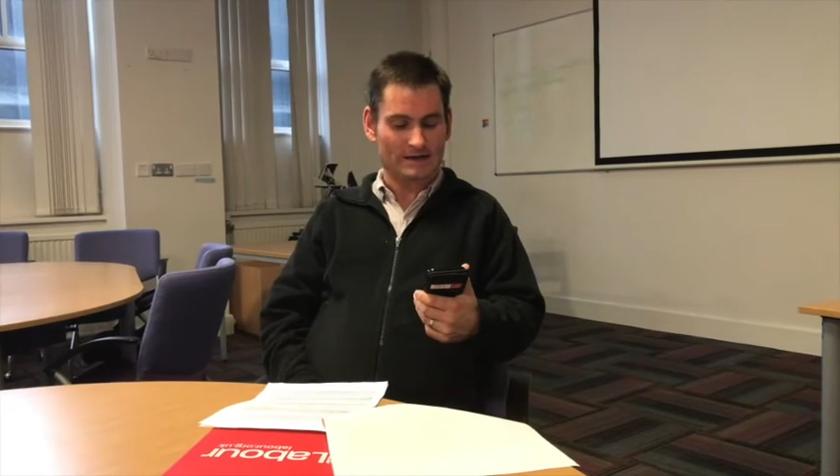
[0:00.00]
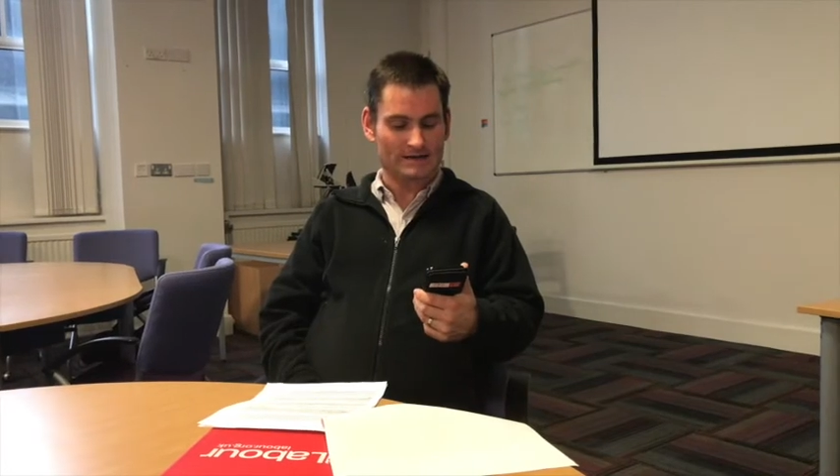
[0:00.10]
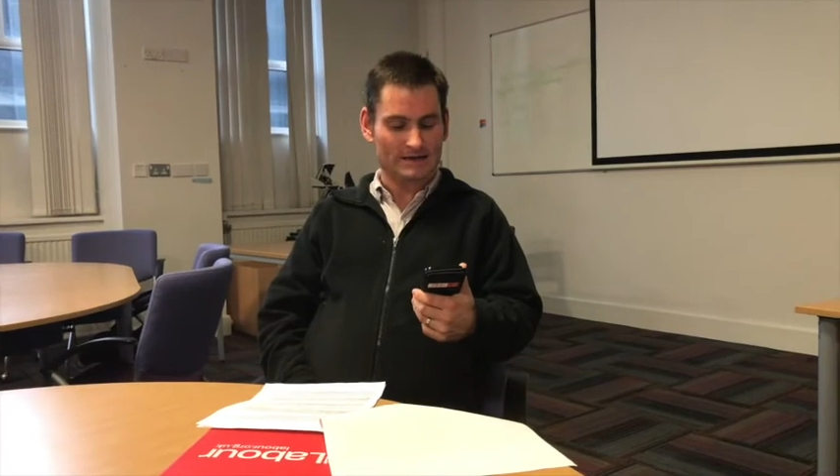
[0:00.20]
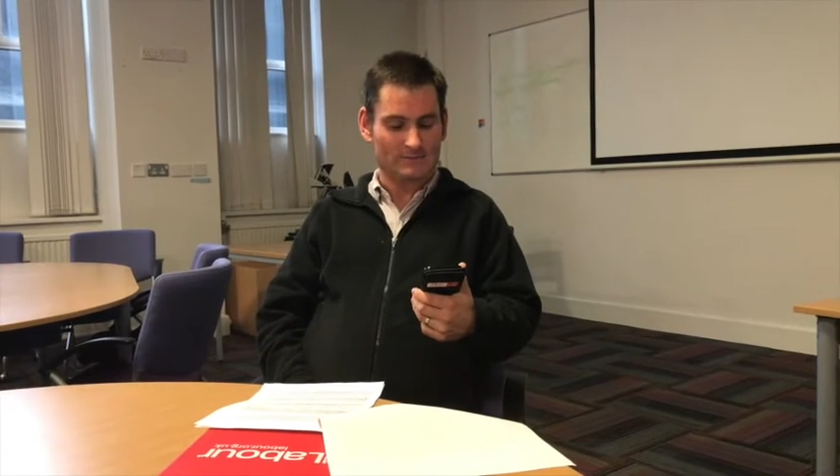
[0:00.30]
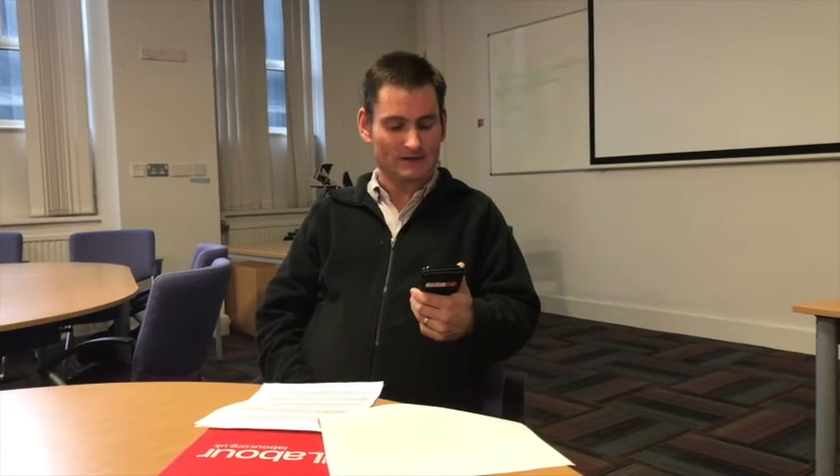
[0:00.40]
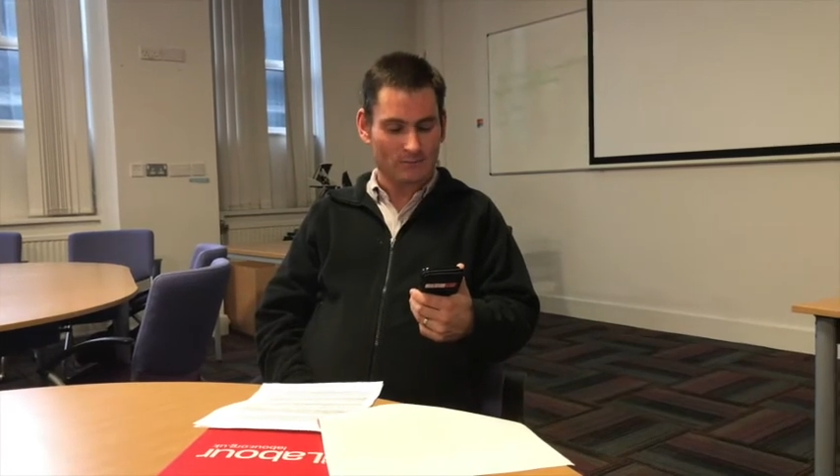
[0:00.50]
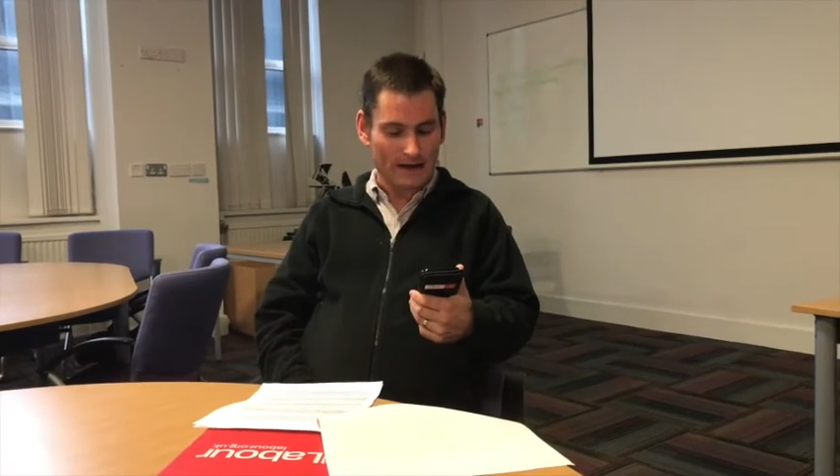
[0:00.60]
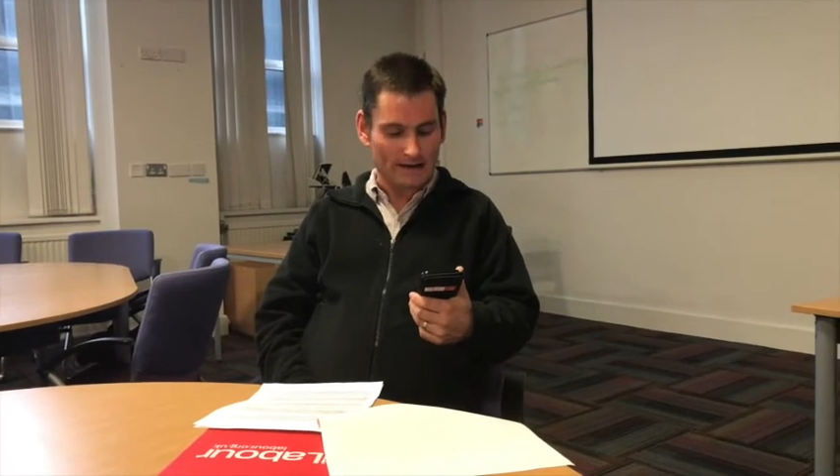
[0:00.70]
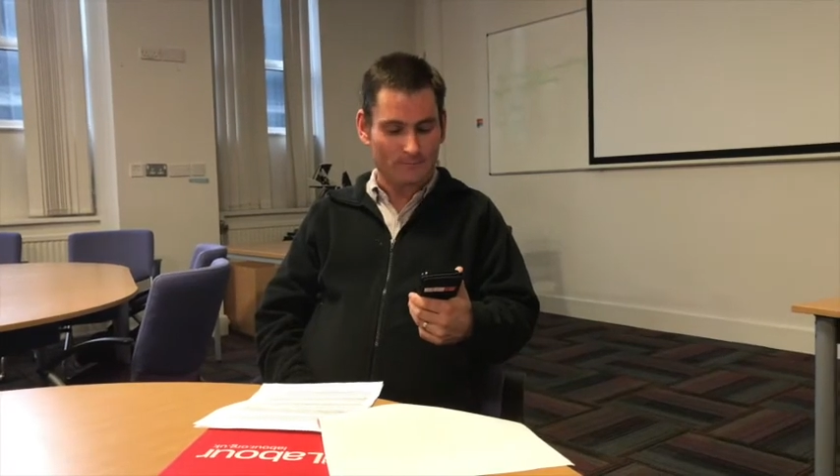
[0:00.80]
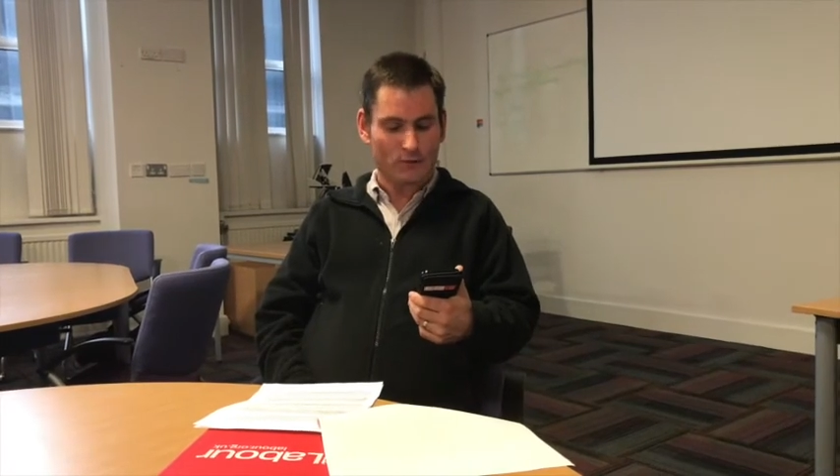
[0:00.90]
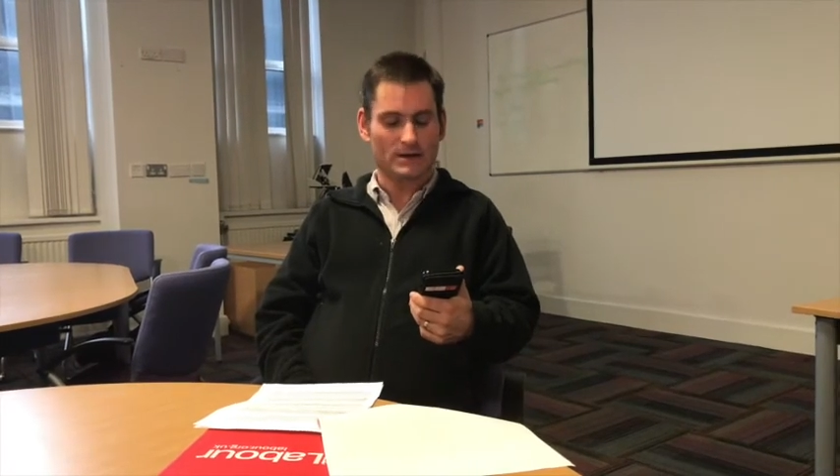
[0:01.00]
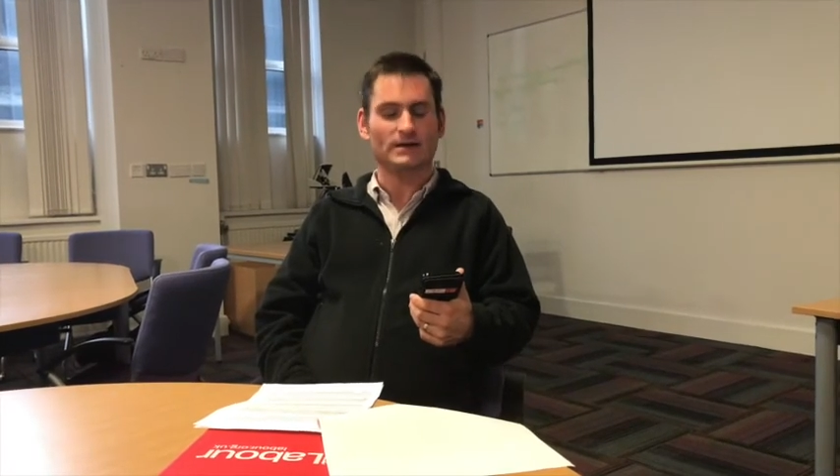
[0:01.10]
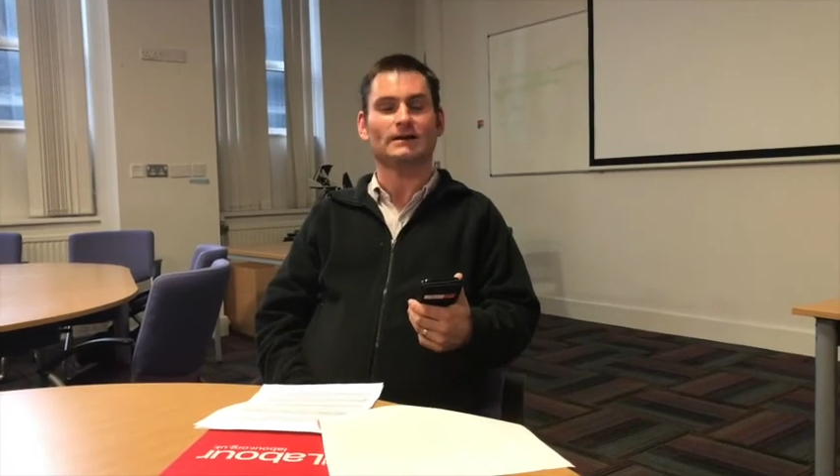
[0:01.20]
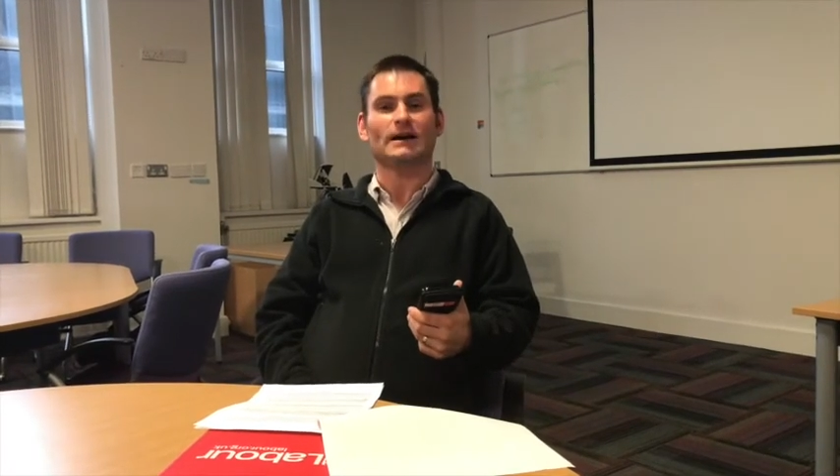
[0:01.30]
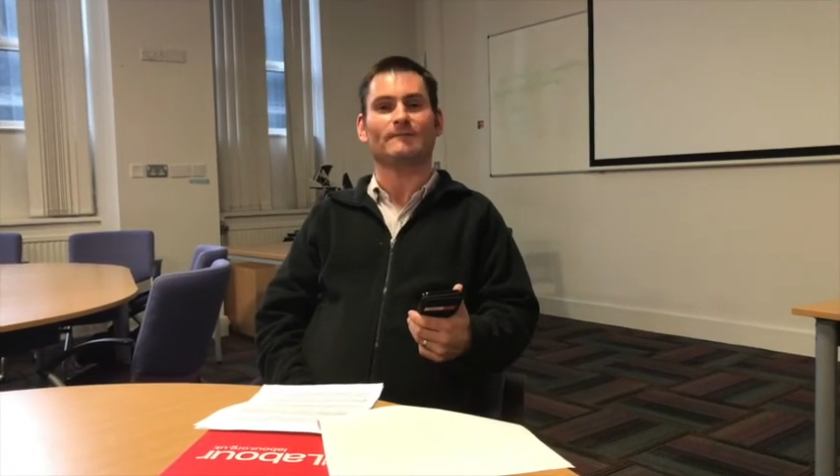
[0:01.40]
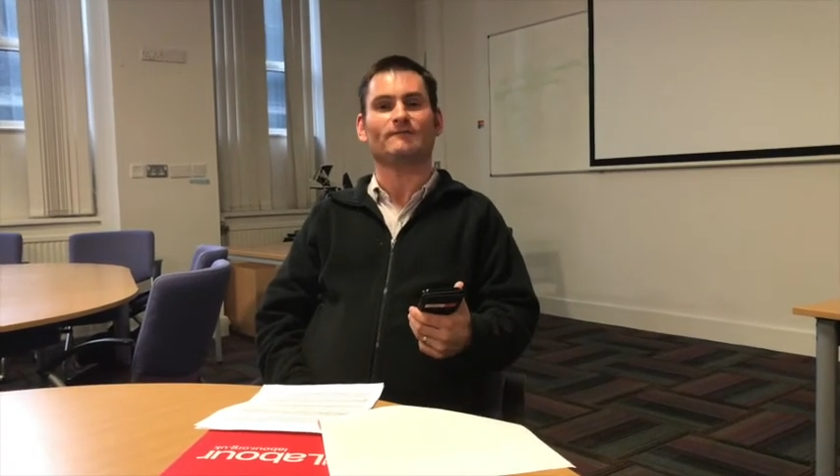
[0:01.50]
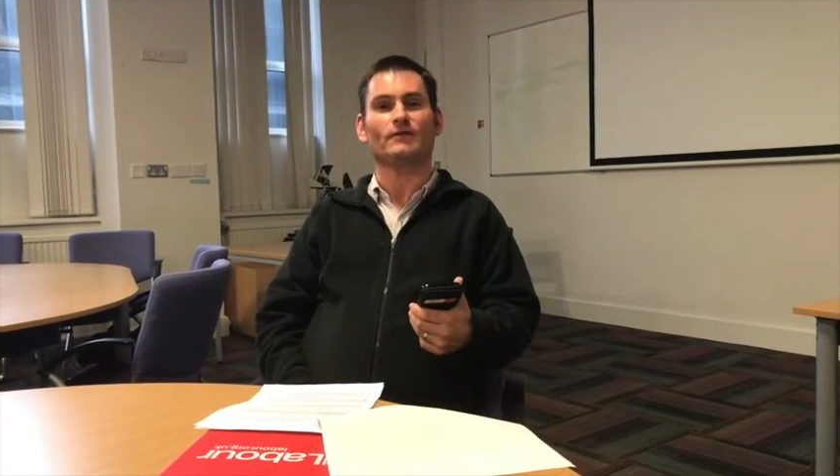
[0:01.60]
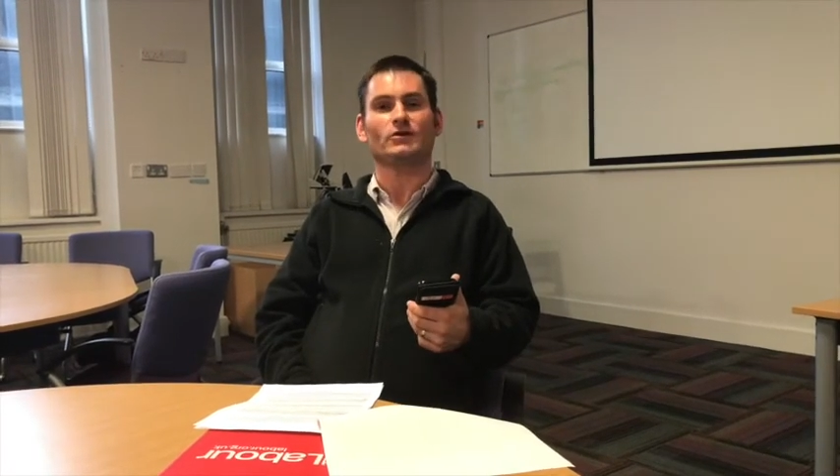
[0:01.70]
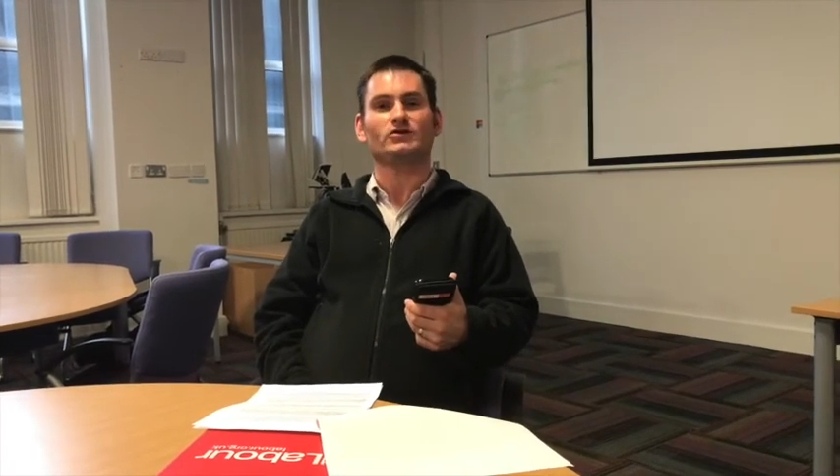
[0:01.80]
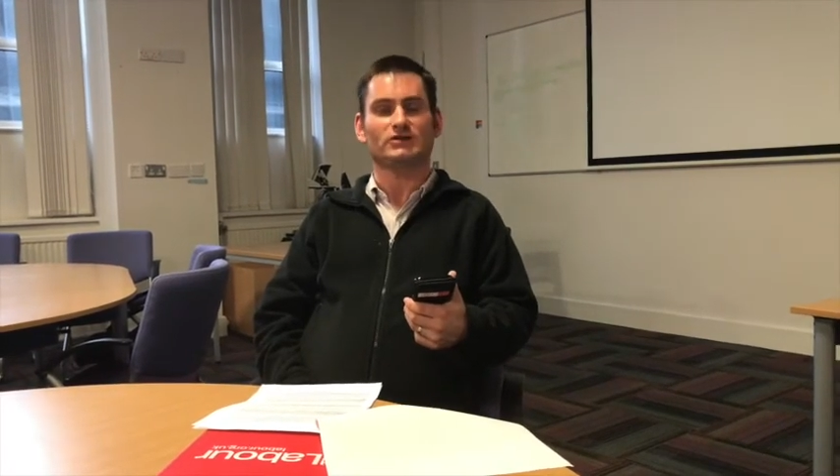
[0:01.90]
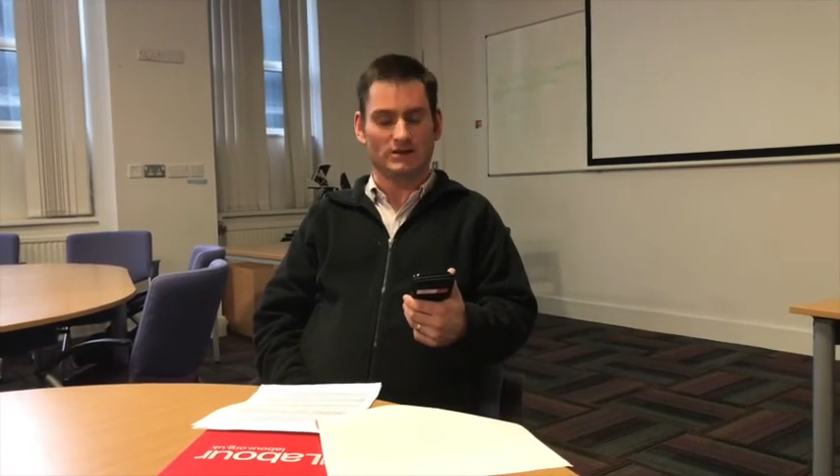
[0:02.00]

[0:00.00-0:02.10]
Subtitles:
it seems my opinion and voice